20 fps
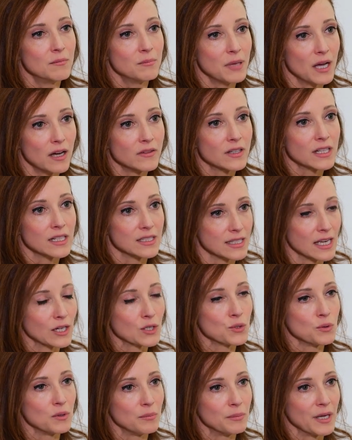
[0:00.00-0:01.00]
pelvic and
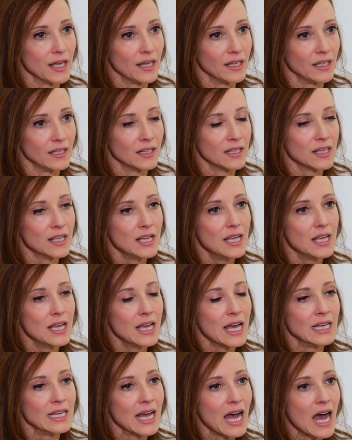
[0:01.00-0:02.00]
sexual pain.
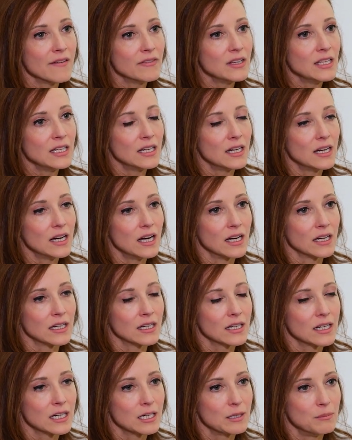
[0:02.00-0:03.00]
And having
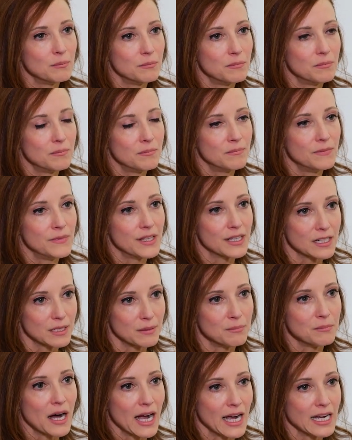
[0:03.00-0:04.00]
the
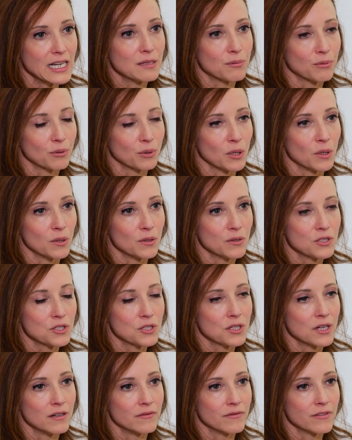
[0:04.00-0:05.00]
combined
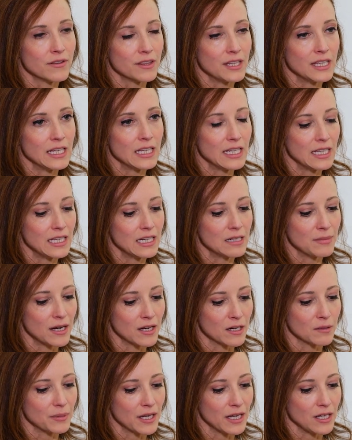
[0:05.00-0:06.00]
approach of thinking
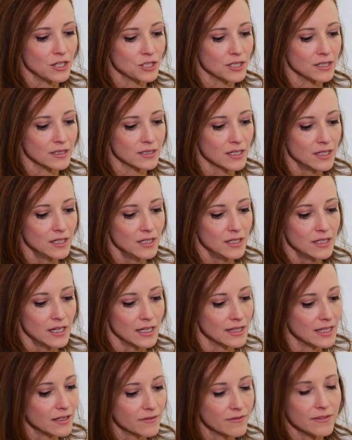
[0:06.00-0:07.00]
about a patient,
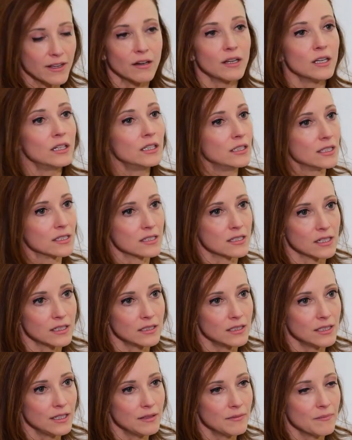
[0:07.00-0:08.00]
I think, very
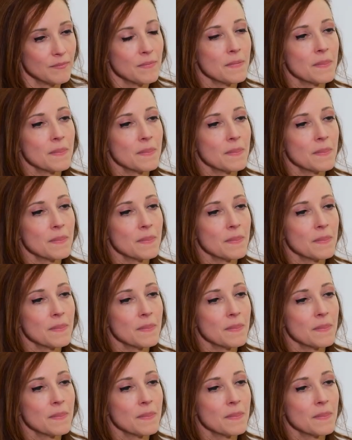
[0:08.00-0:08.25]
holistically,